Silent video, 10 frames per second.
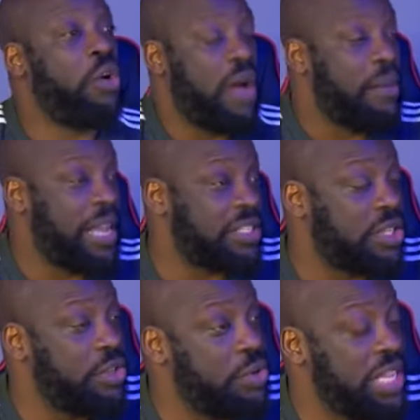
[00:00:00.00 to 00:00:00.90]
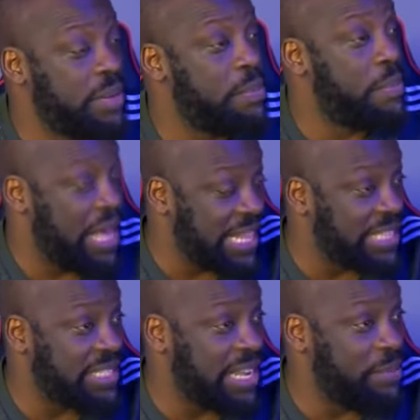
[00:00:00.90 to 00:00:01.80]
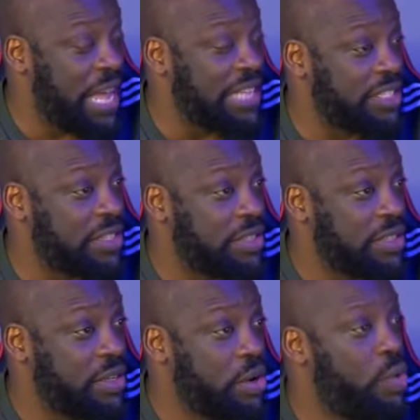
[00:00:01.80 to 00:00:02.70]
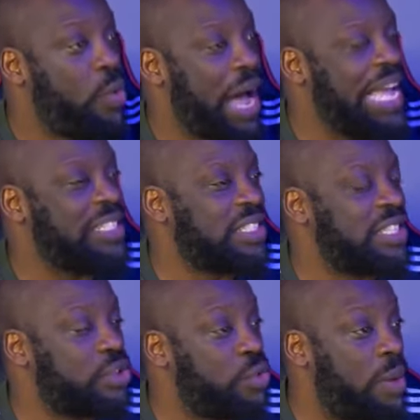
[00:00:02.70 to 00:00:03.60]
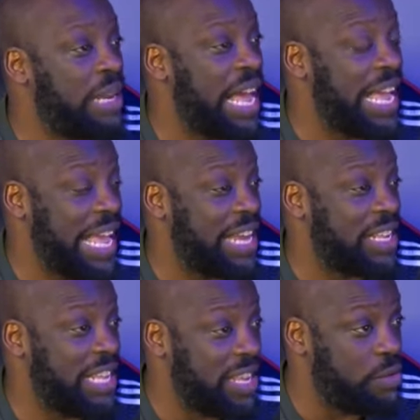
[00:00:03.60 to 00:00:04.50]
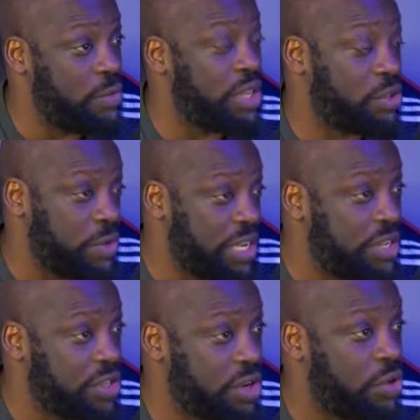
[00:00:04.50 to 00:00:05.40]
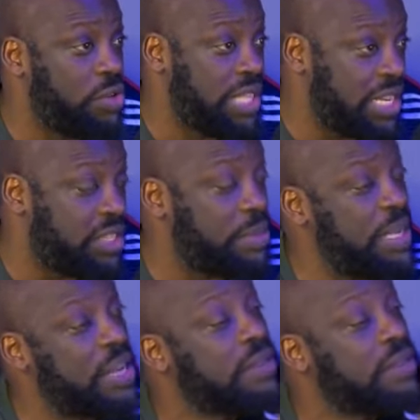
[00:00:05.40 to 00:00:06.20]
I'm asking you then by that same logic. Why hasn't mm-hmm. this woman I had a kid with three years ago did it to me?